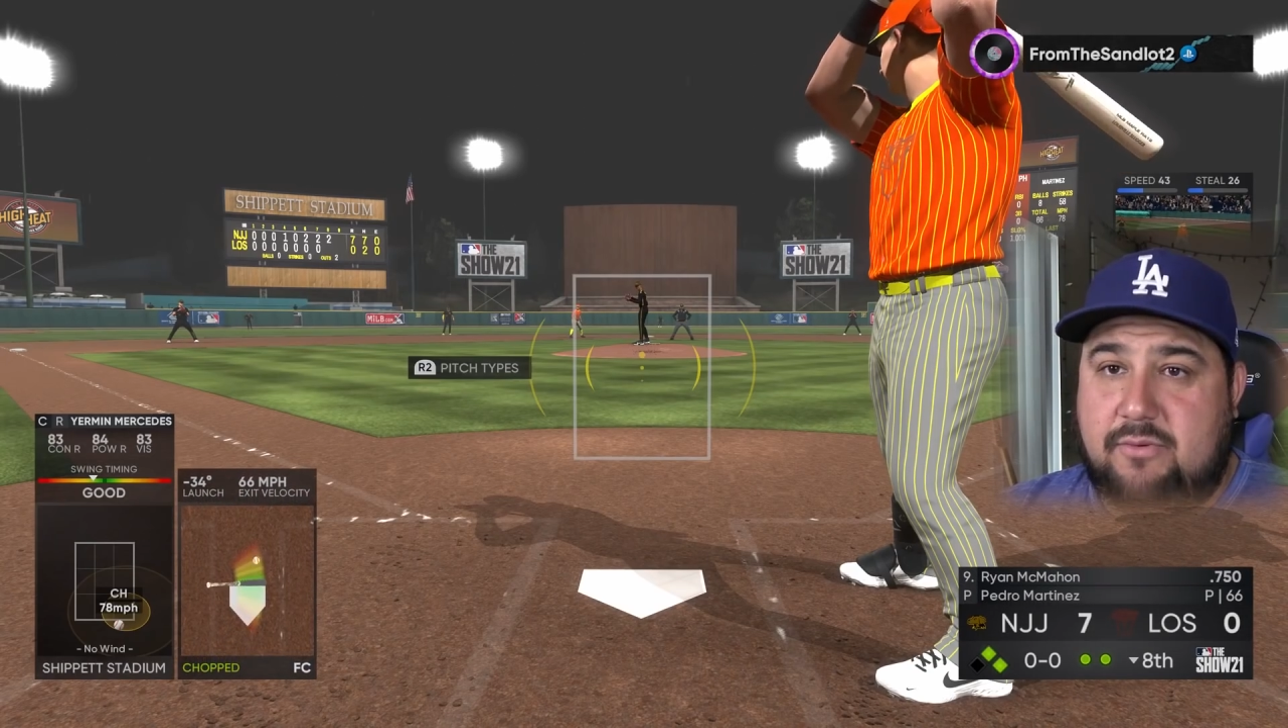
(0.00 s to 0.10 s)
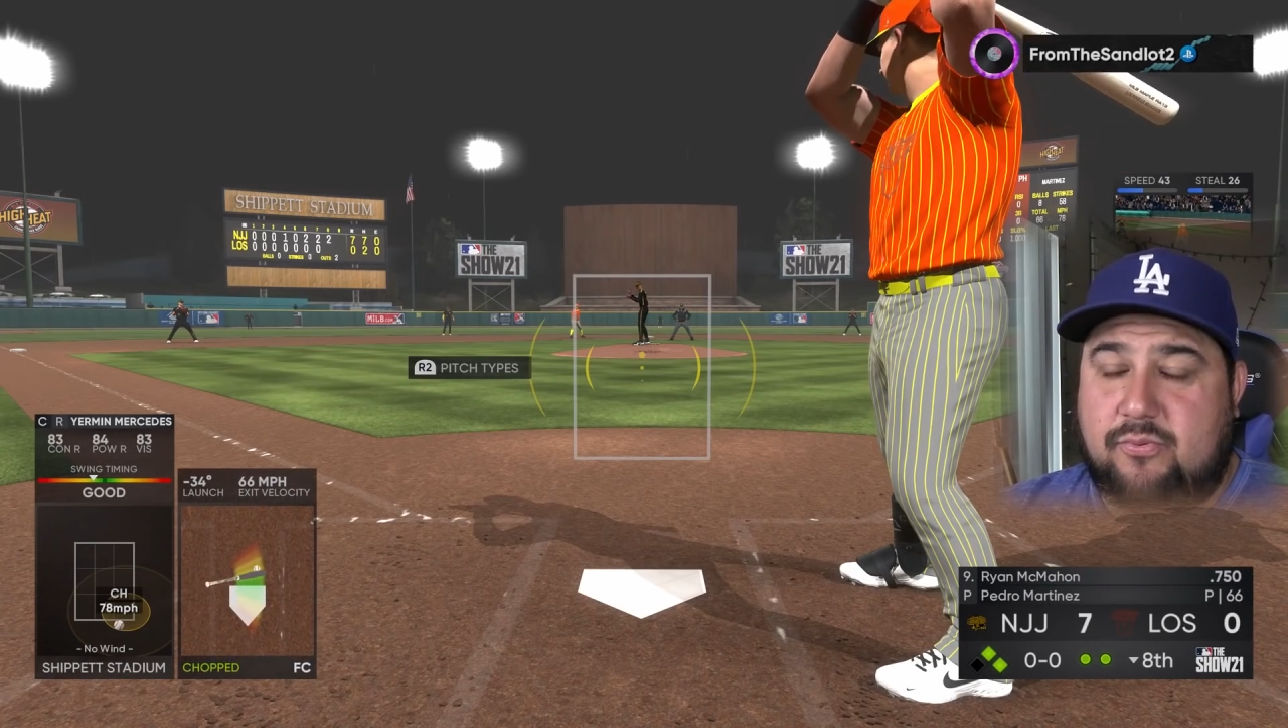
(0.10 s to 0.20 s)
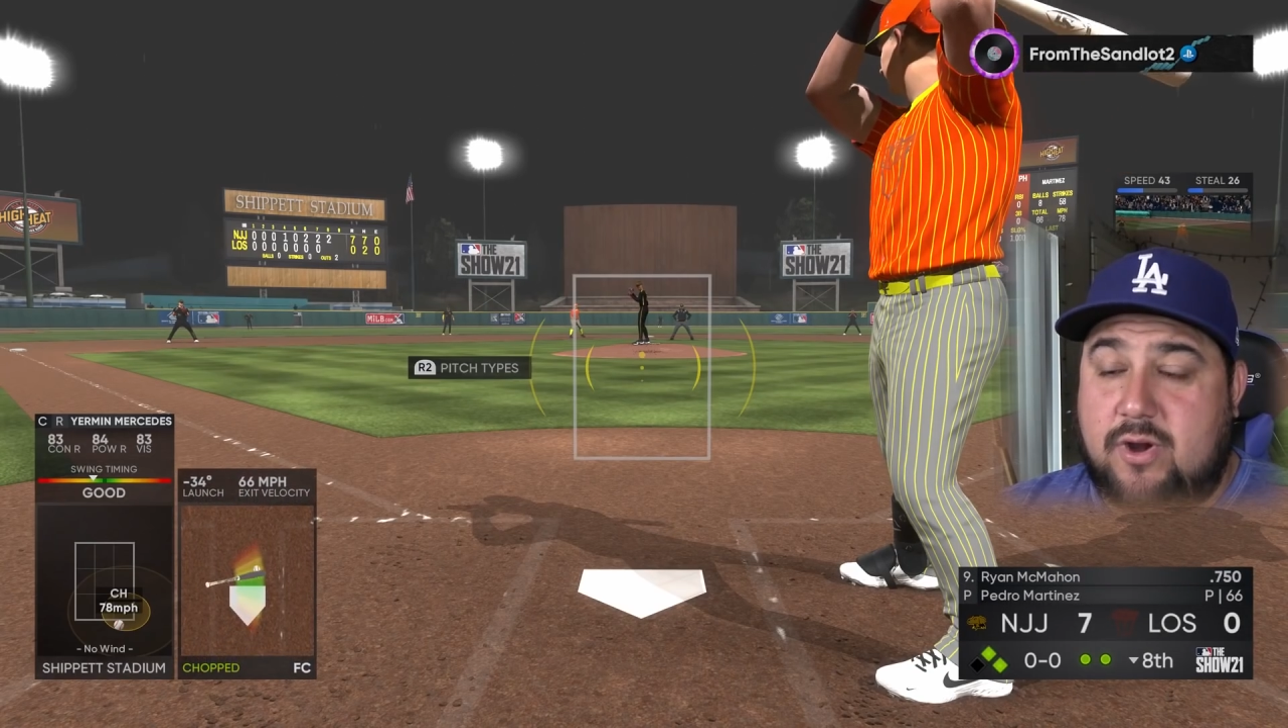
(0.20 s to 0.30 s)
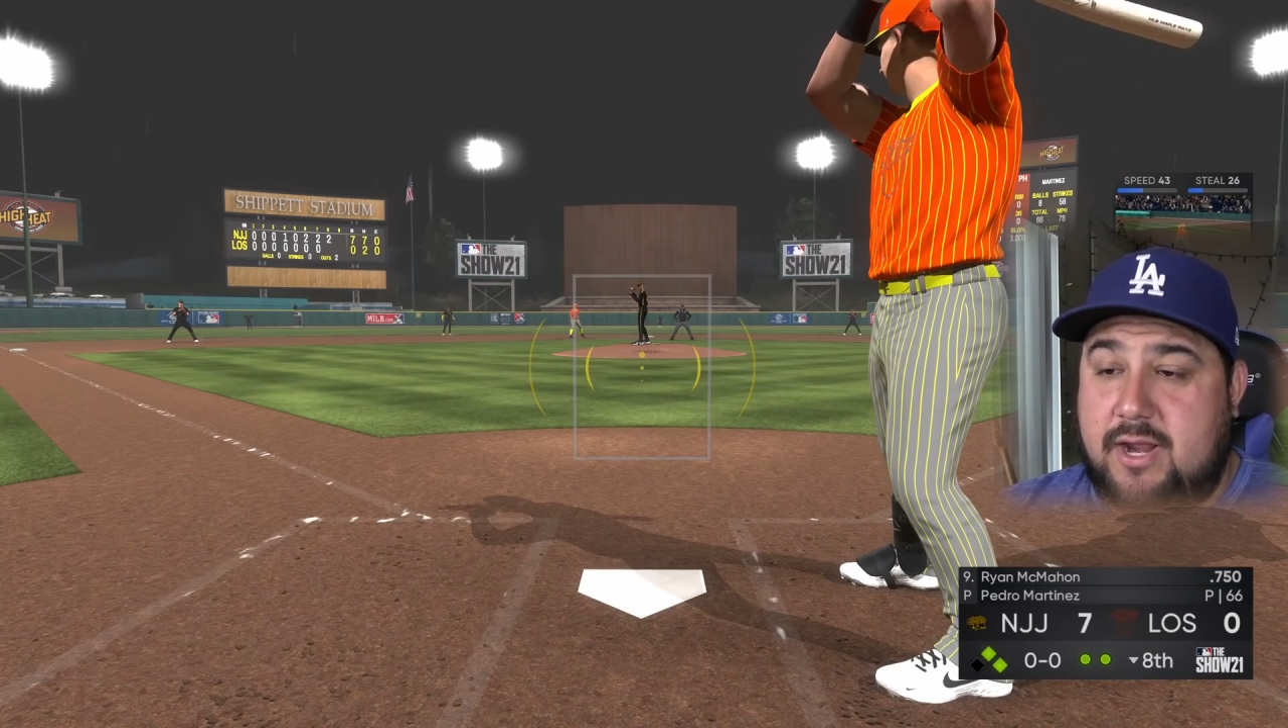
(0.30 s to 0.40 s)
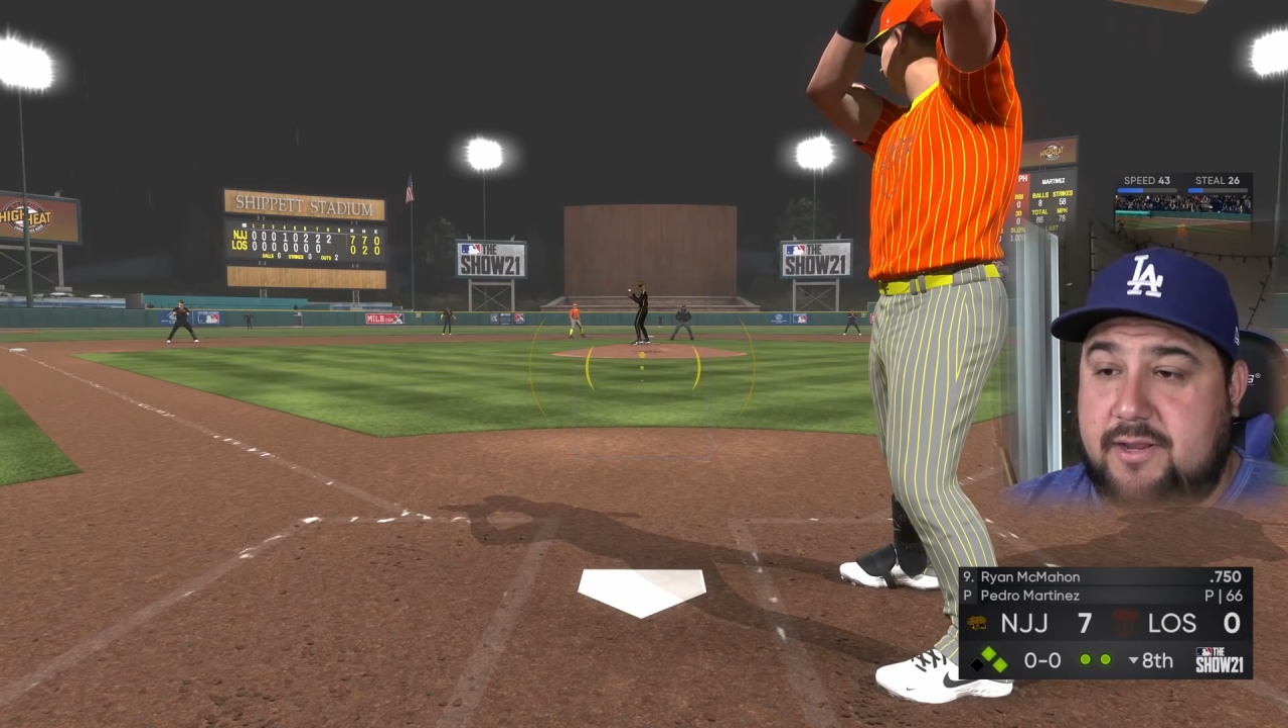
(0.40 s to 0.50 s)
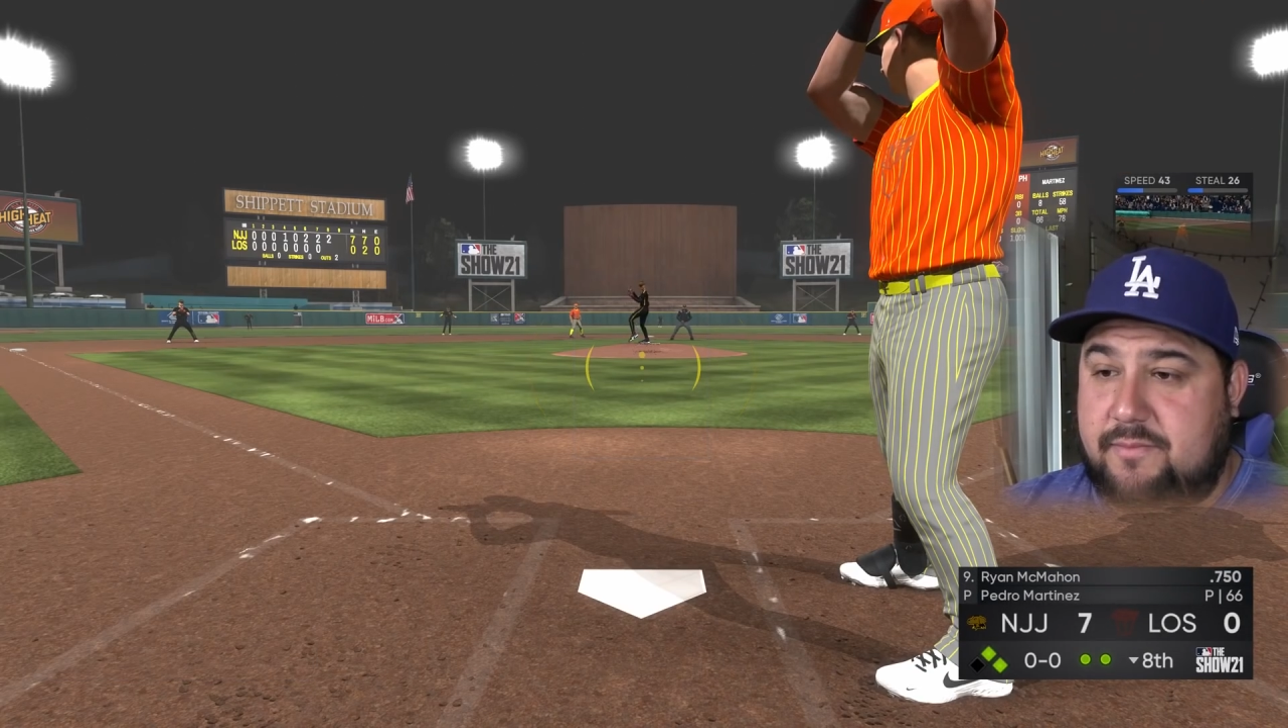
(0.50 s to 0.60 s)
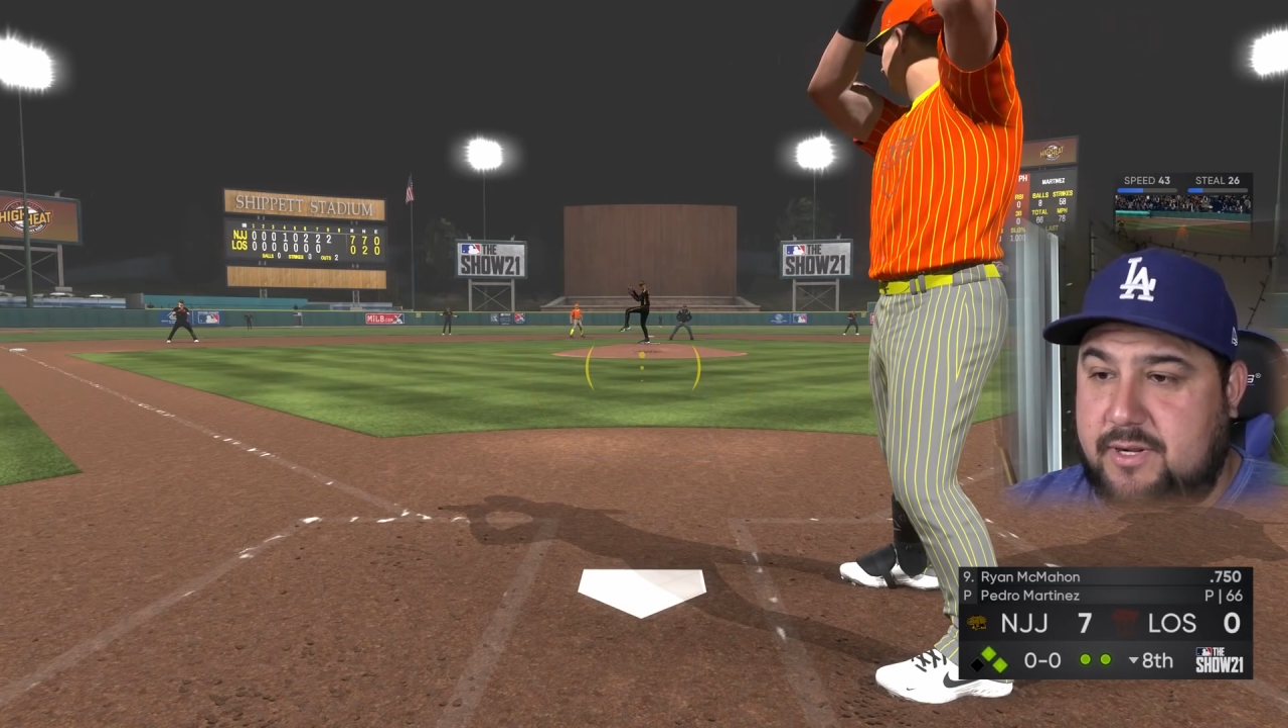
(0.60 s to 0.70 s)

Ryan